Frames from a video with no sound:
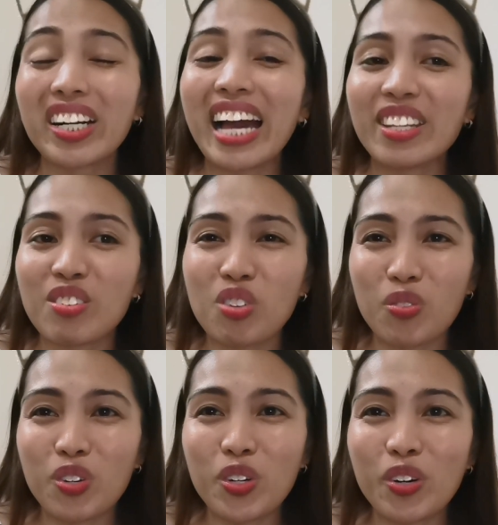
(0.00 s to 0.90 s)
or honest
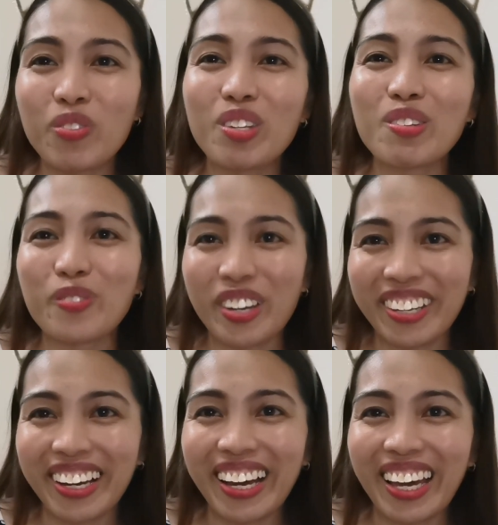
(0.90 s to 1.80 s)
review of this
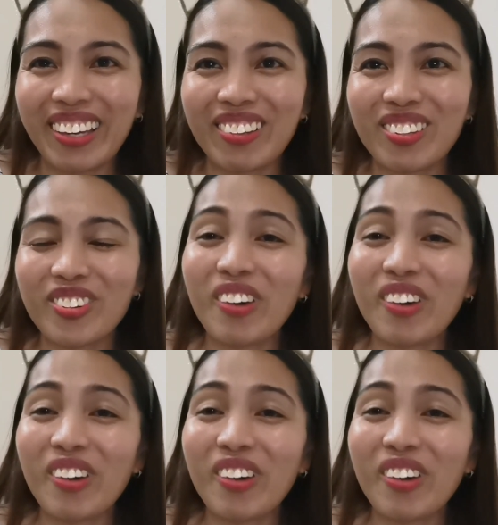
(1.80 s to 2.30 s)
product, guys.